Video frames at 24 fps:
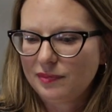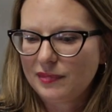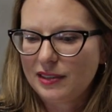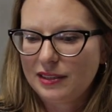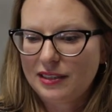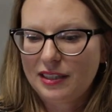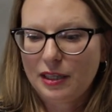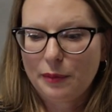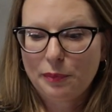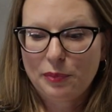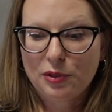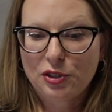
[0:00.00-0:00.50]
the
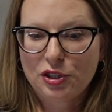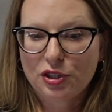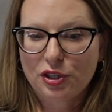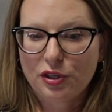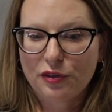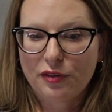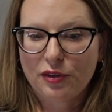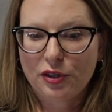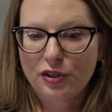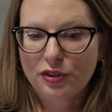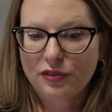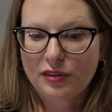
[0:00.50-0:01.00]

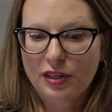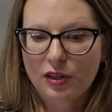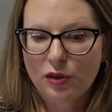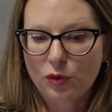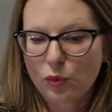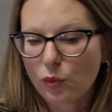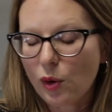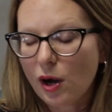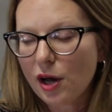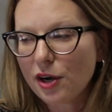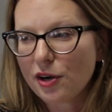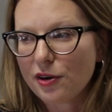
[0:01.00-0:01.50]
temperature that the
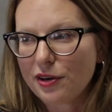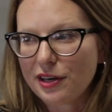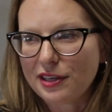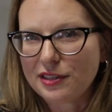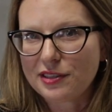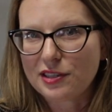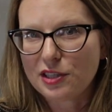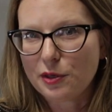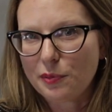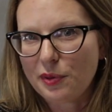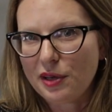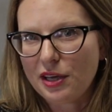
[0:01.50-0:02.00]
water
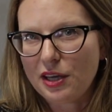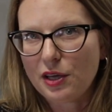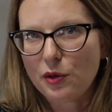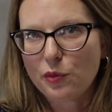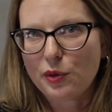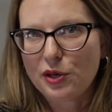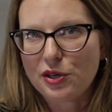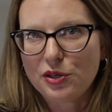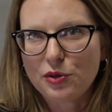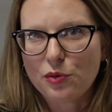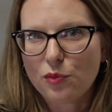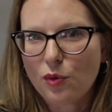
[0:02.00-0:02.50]
needs to be
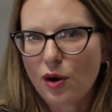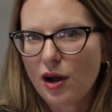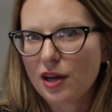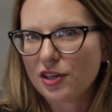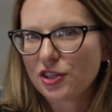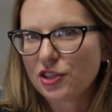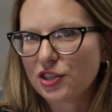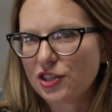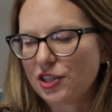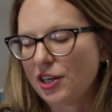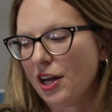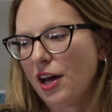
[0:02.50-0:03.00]
when you
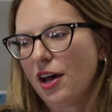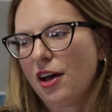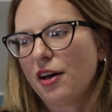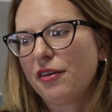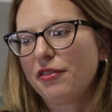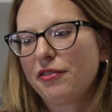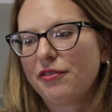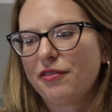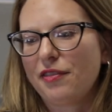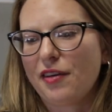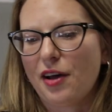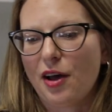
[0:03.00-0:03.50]
wash
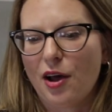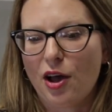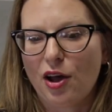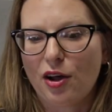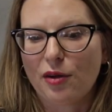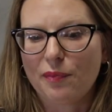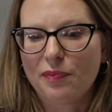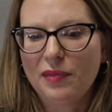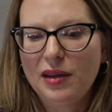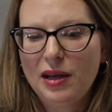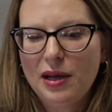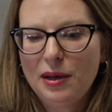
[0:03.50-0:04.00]
stuff,
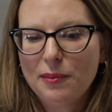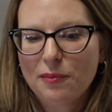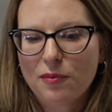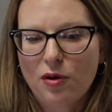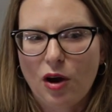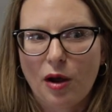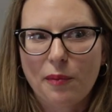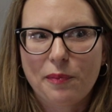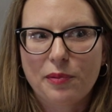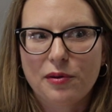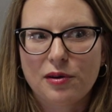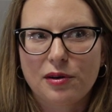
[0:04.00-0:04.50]
um,
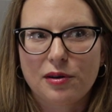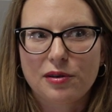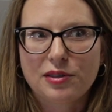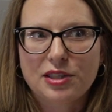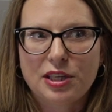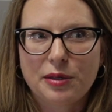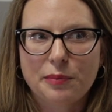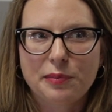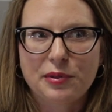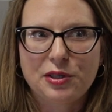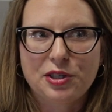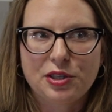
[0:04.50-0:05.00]
proper
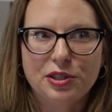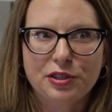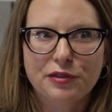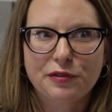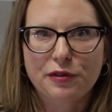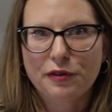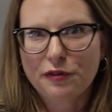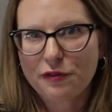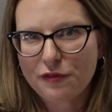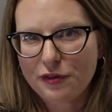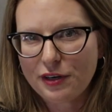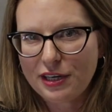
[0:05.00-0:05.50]
temperatures
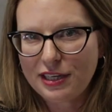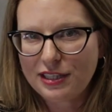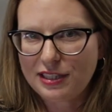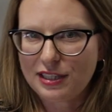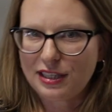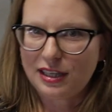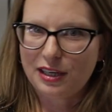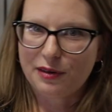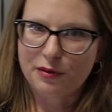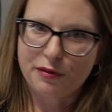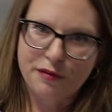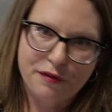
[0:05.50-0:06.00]
for
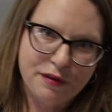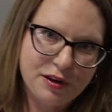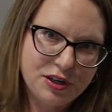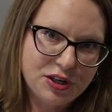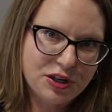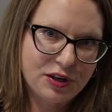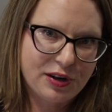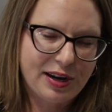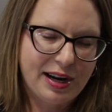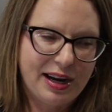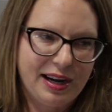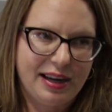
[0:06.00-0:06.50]
freezing,
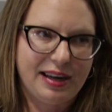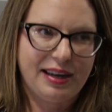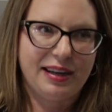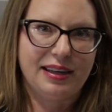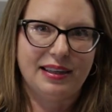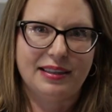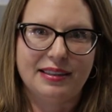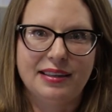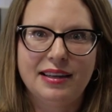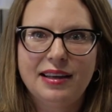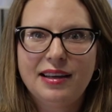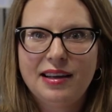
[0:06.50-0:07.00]

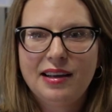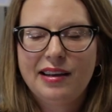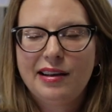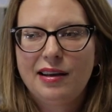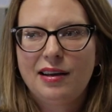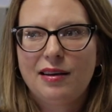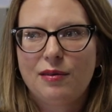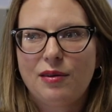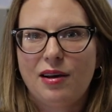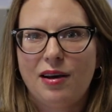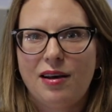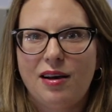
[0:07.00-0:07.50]
refrigerating,
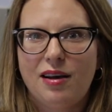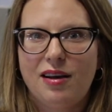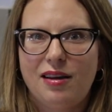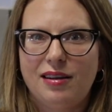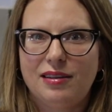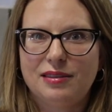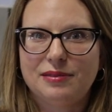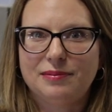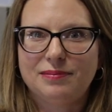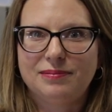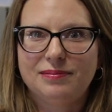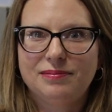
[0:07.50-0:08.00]

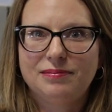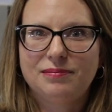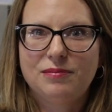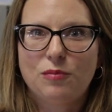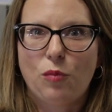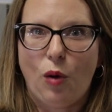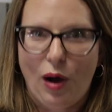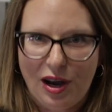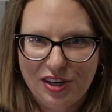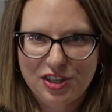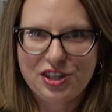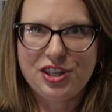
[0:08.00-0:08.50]

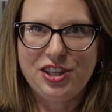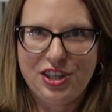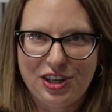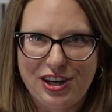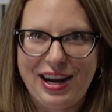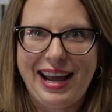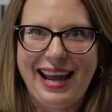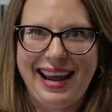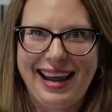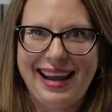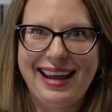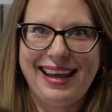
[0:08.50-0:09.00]
um, washing your
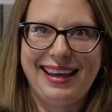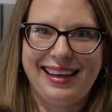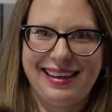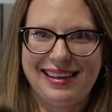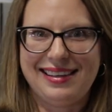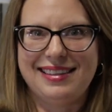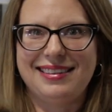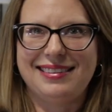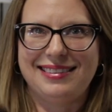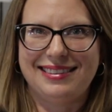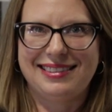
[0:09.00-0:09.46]
hands,